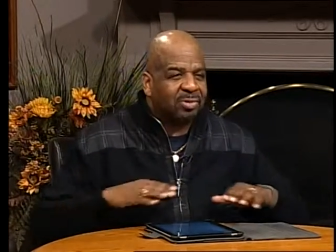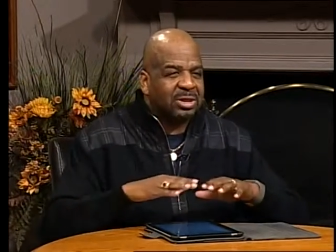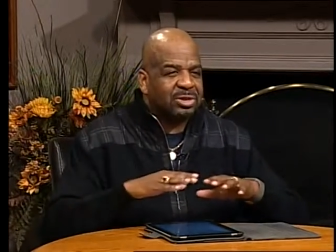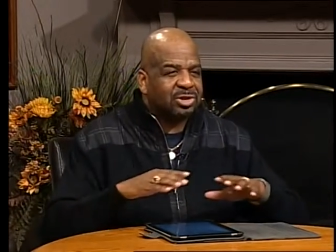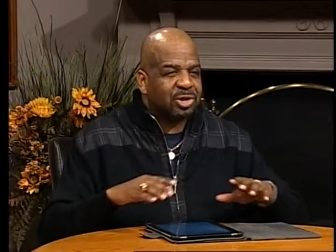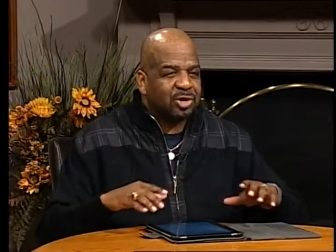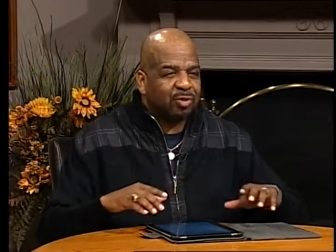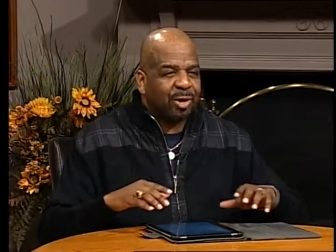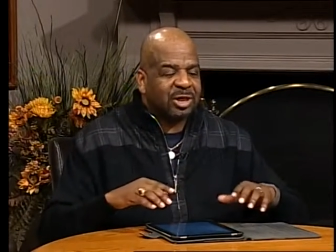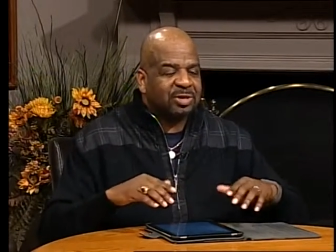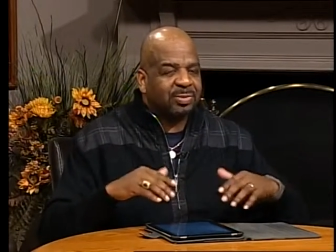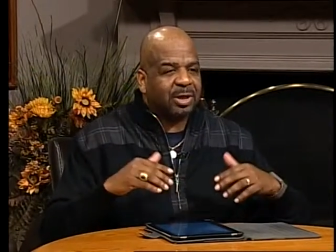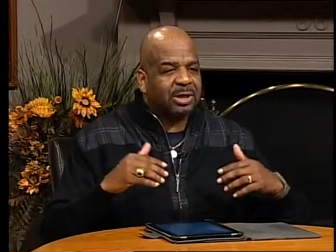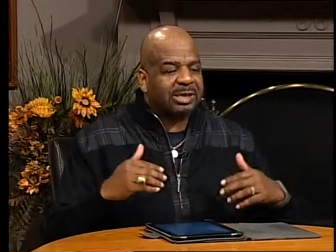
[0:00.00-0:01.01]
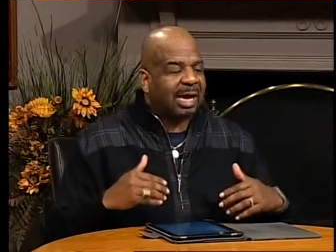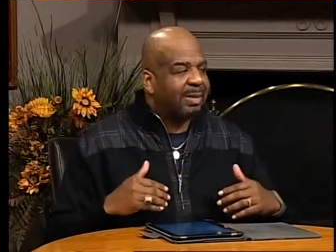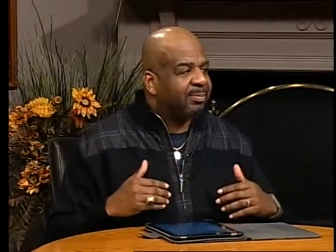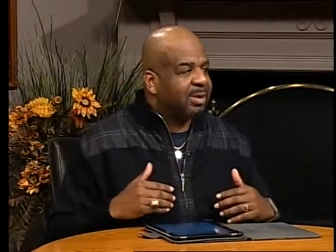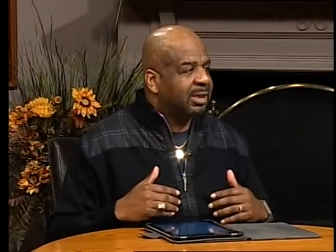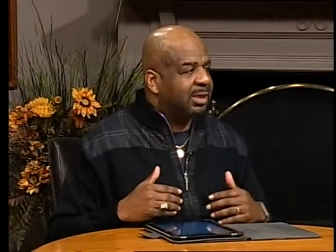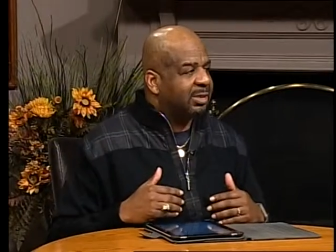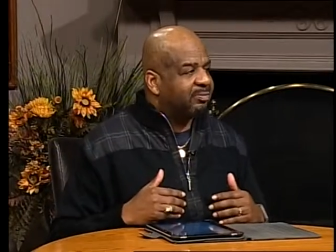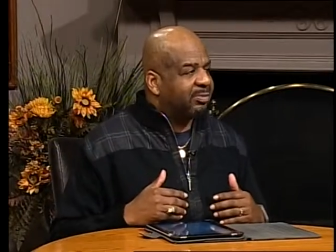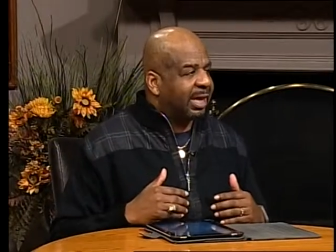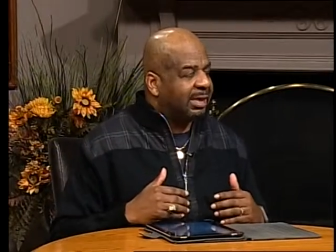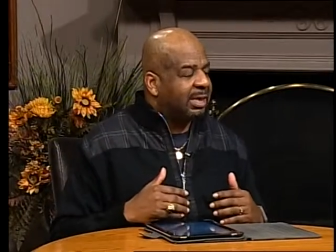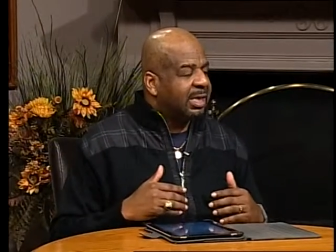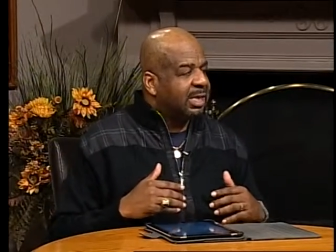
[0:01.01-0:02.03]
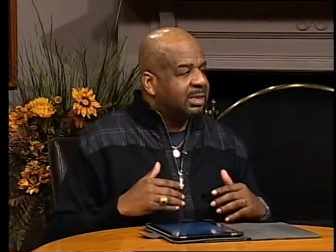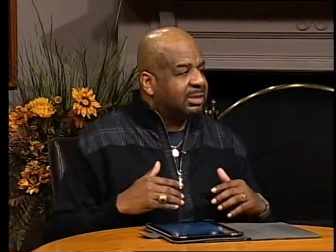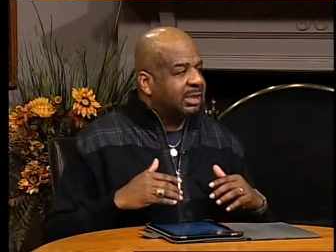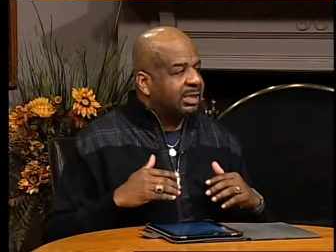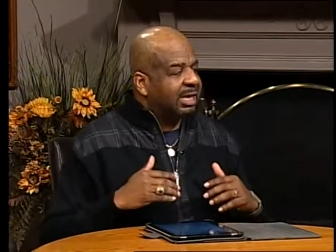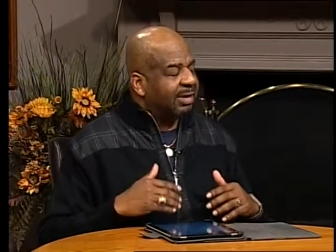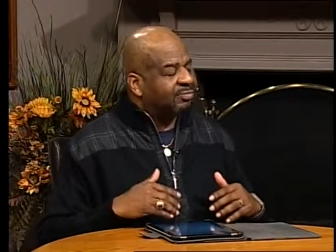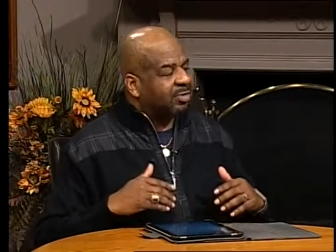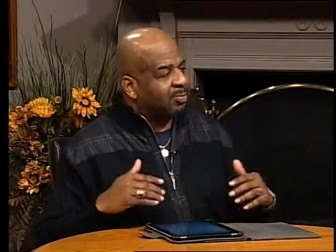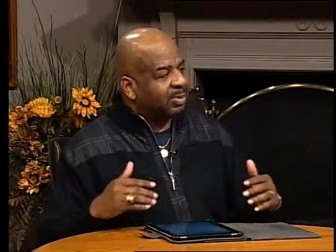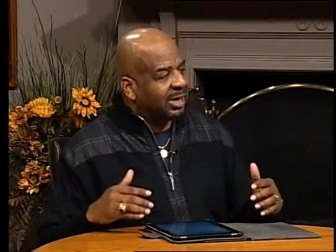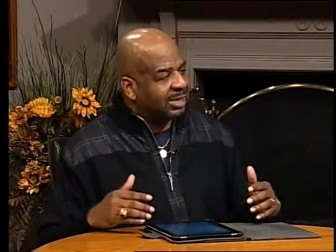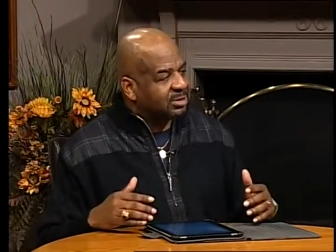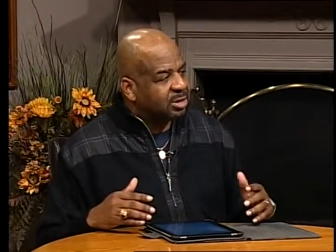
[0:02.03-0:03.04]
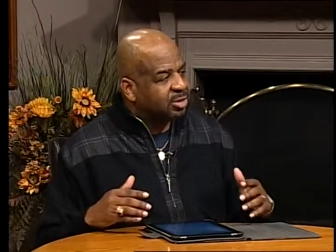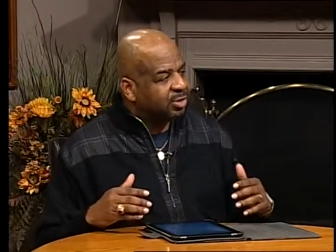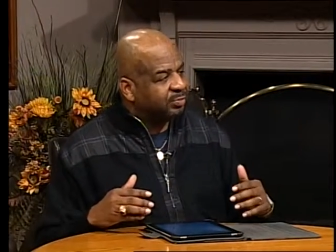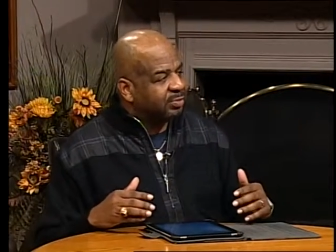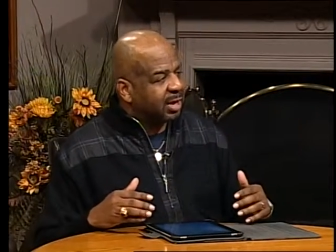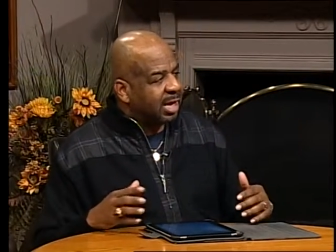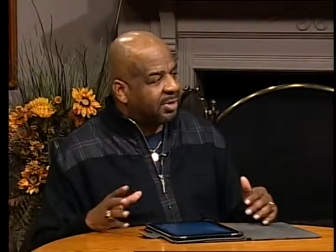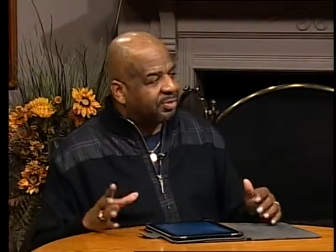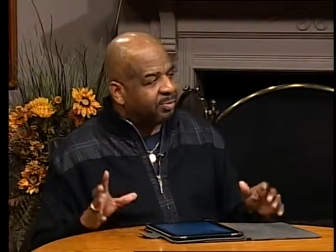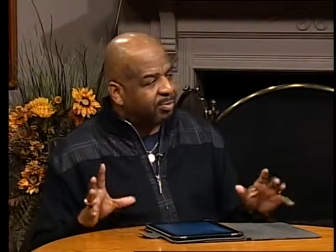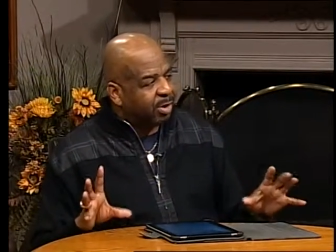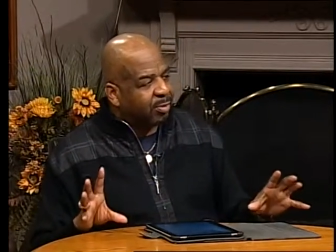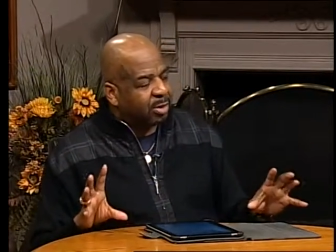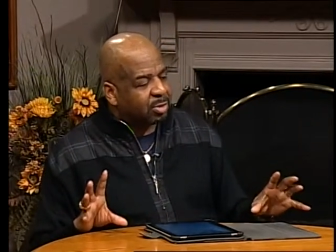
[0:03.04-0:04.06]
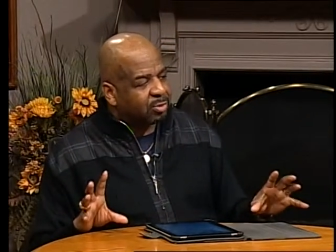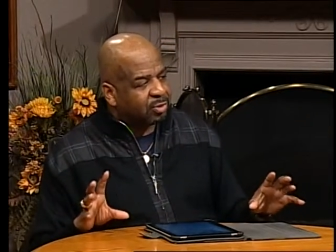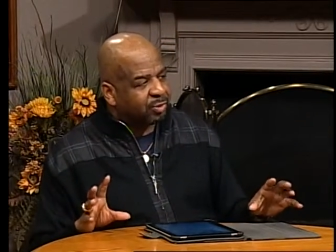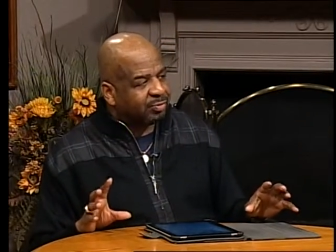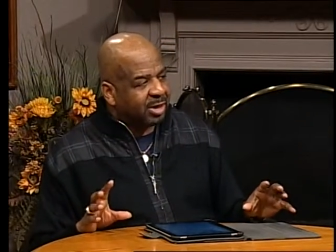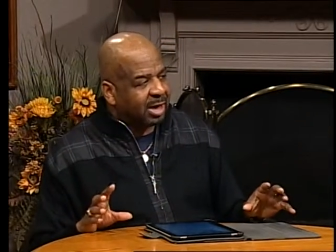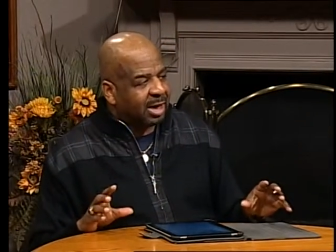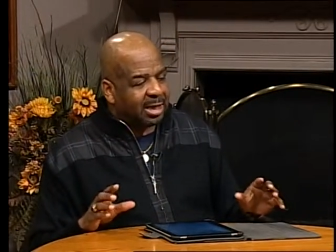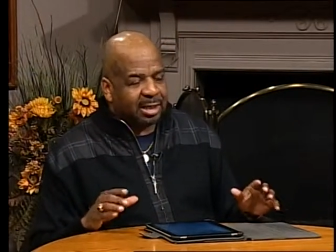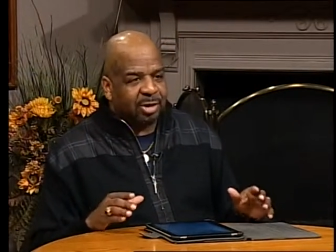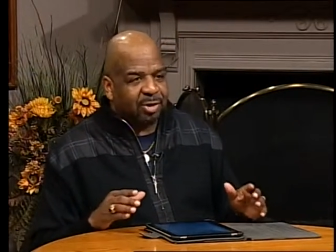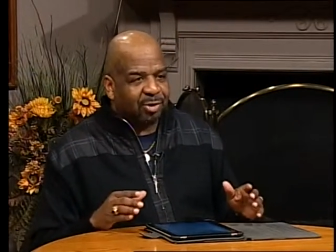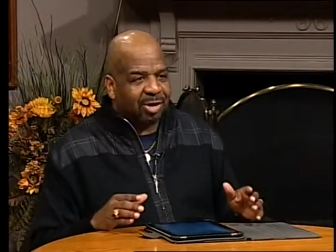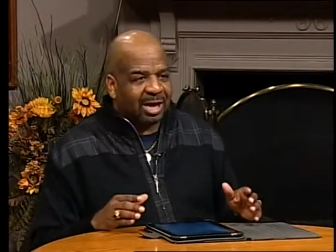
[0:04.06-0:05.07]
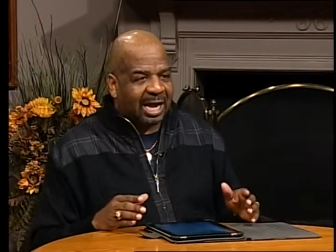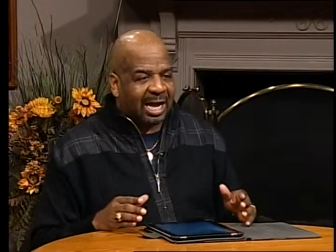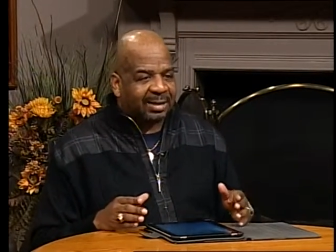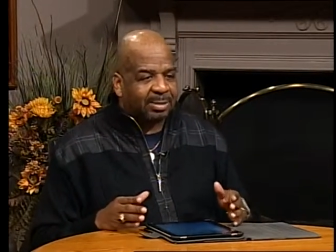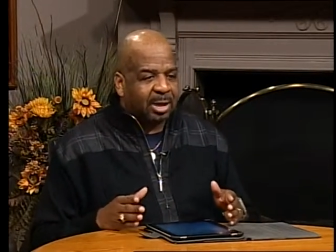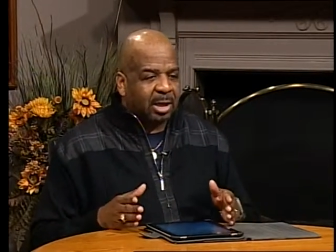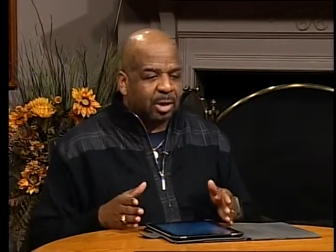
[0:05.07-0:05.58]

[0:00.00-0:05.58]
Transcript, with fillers: this situation because I believe that to get the blessings of God, the miracles of God in your life,